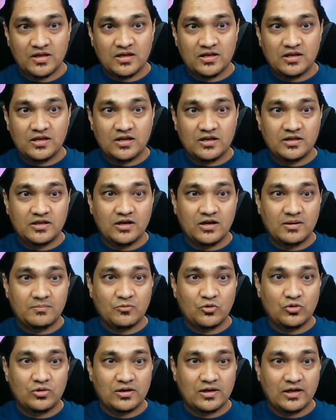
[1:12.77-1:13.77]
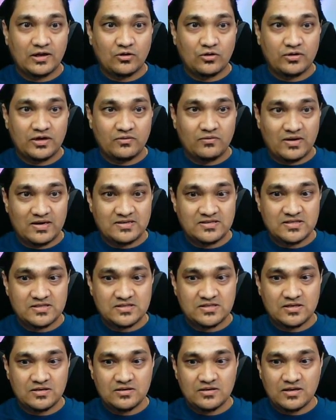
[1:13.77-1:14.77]
Now here I'm going to click on devices
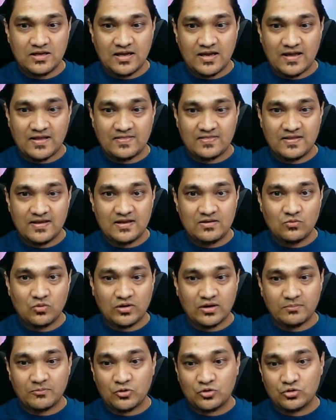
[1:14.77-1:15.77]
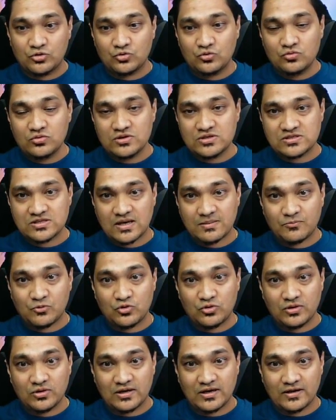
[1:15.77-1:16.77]
here and then what I'm going to do is I'm going
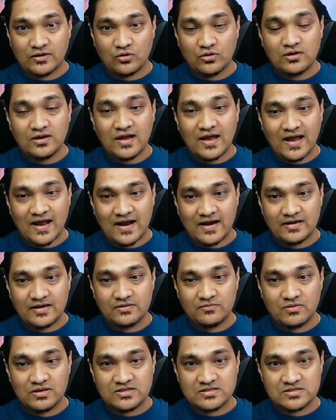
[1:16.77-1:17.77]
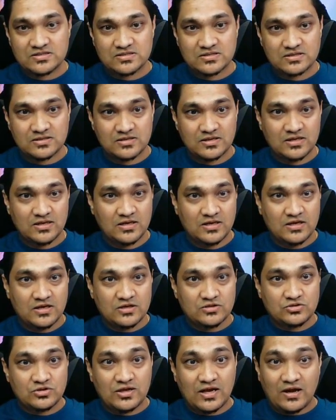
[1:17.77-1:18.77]
to click on add device.
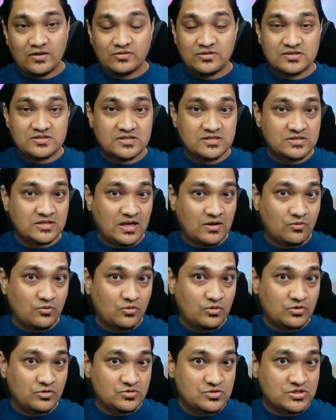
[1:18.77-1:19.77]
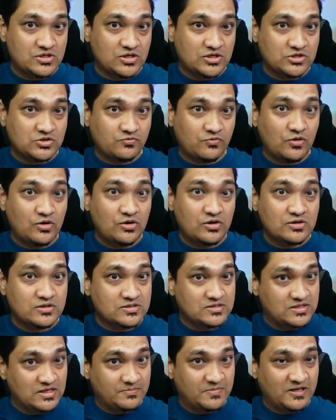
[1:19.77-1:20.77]
So now this is now going to search for
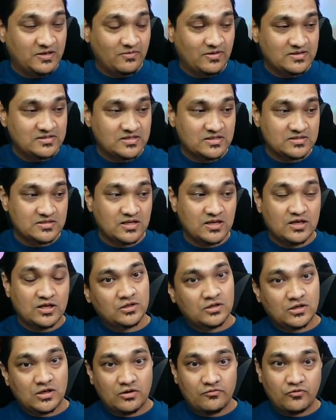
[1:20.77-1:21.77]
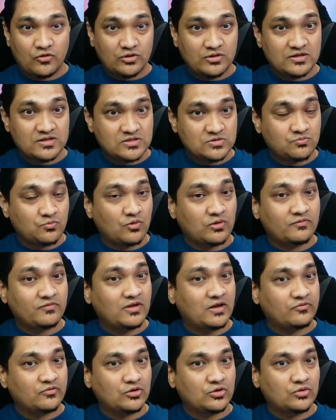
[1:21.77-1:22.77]
Zigbee devices. Now for this, what we
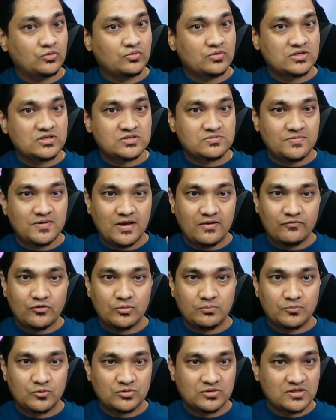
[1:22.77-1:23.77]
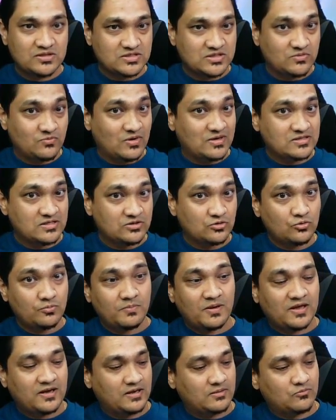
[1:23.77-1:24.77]
have to do is we have to put this device into
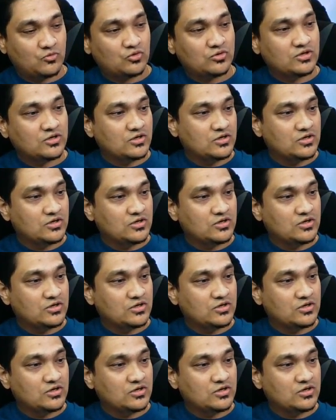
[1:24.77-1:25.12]
pairing mode.